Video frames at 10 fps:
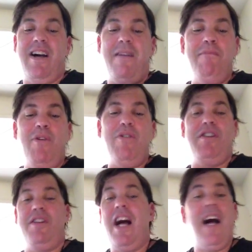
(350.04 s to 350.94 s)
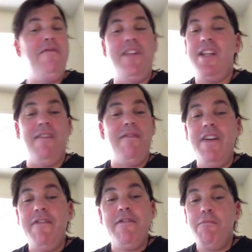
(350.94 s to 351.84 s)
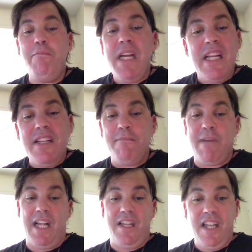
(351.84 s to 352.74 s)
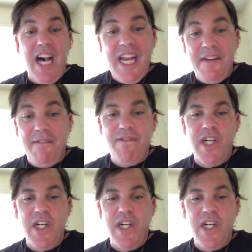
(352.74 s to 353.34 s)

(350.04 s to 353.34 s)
I'm more alive than I've ever been in my life.